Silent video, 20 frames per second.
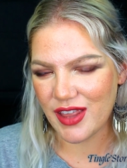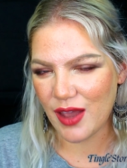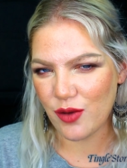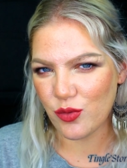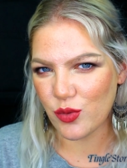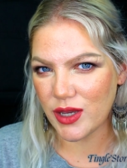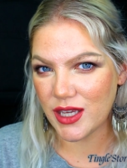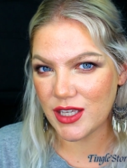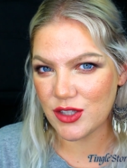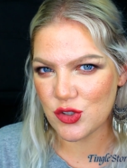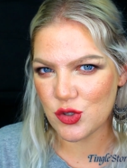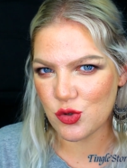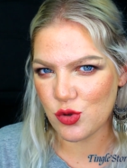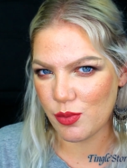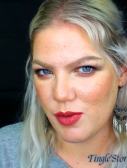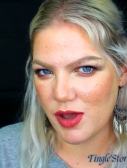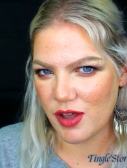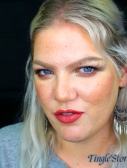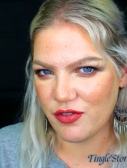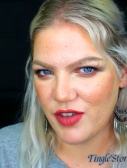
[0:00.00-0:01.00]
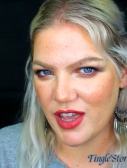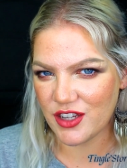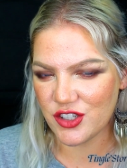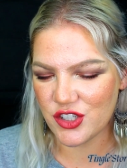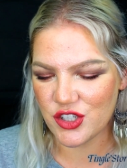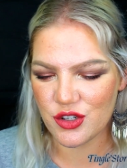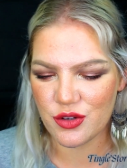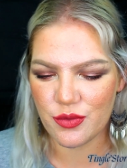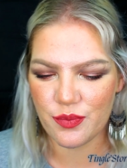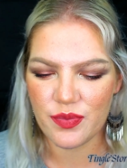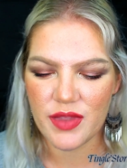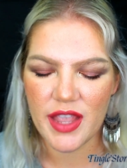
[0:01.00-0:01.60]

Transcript: that way too about fashion.